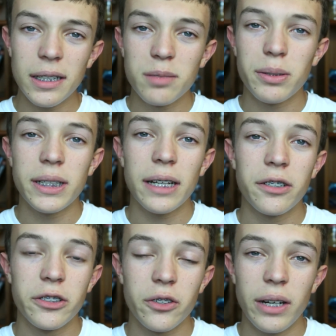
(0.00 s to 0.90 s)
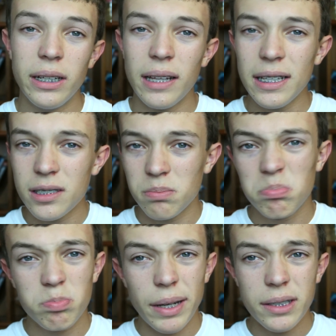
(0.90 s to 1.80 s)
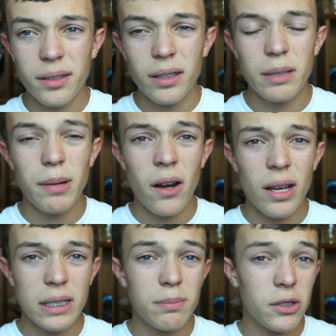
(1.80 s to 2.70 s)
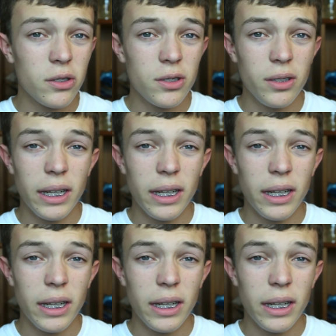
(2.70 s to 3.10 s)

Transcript: does protect your screen, and that's basically about as much as you